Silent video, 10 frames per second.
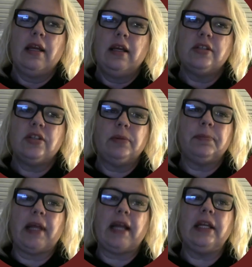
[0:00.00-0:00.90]
So in
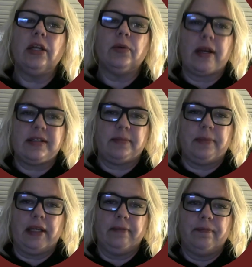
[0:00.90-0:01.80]
planning your
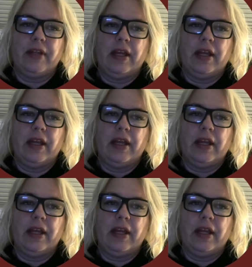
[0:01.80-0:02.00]
recipe,